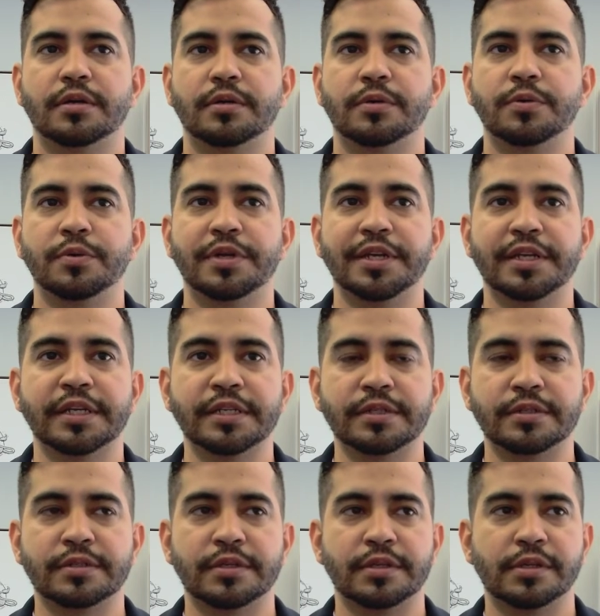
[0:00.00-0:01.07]
who he
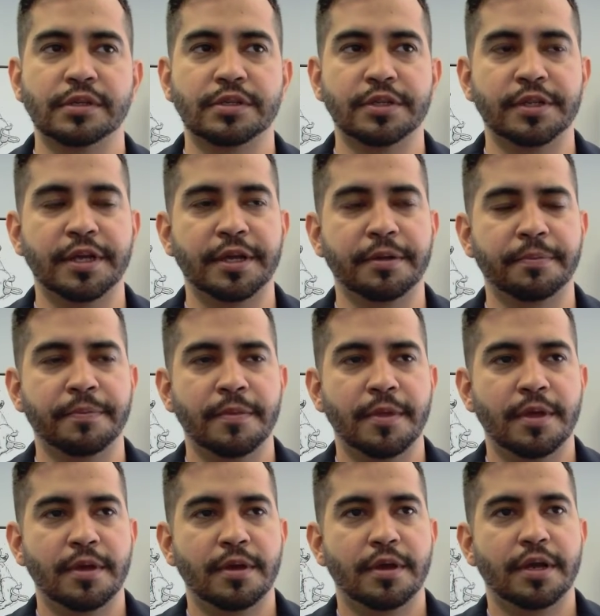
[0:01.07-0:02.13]
is today.
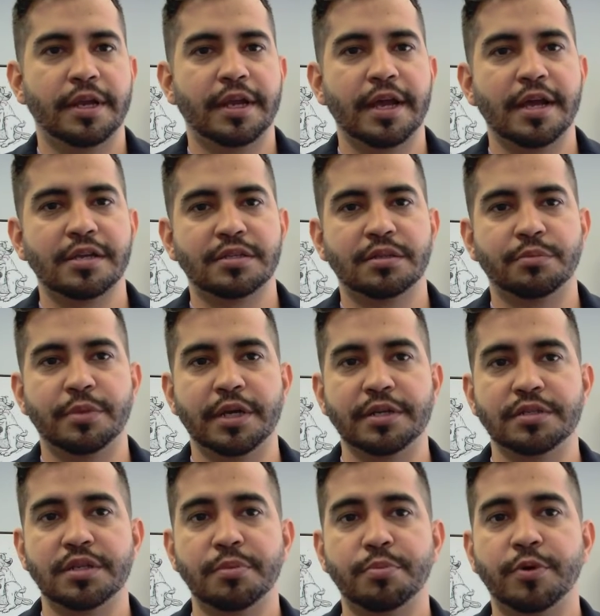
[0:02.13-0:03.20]
And I asked him about
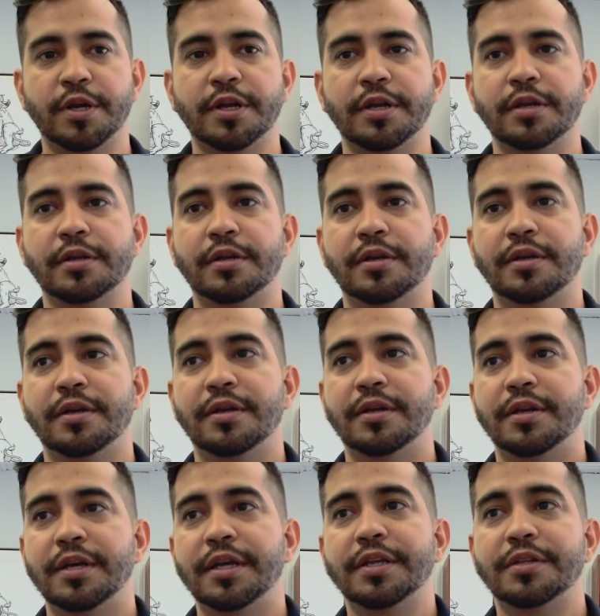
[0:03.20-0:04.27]
his upbringing,
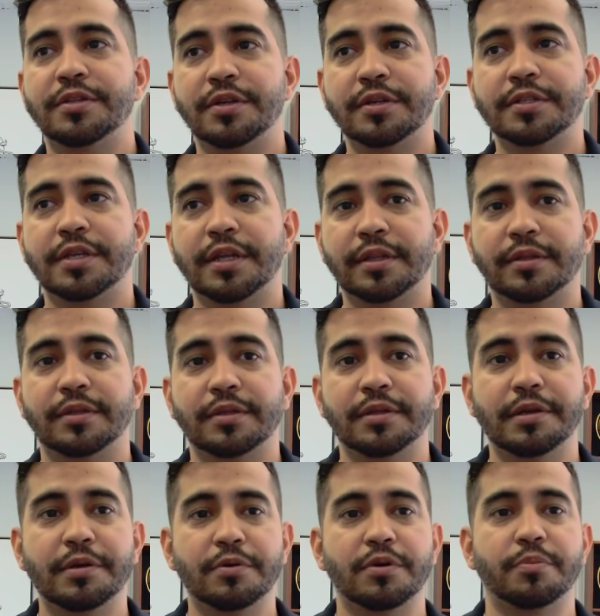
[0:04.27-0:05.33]
and it turns out
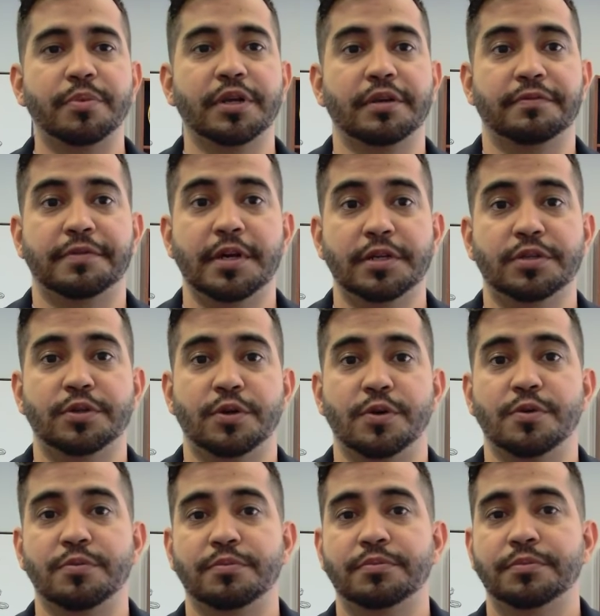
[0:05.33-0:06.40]
he grew up in a foster
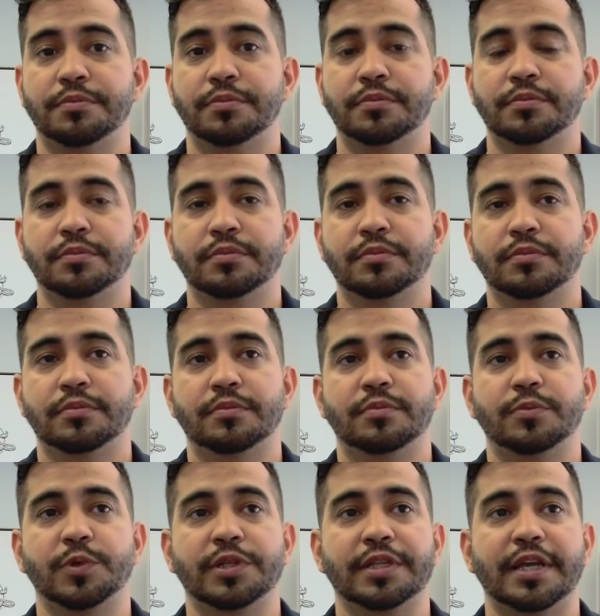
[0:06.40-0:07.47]
home
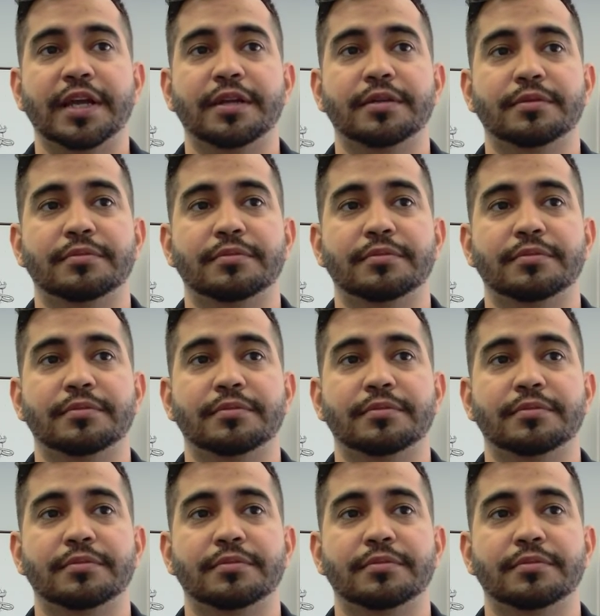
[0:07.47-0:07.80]
with I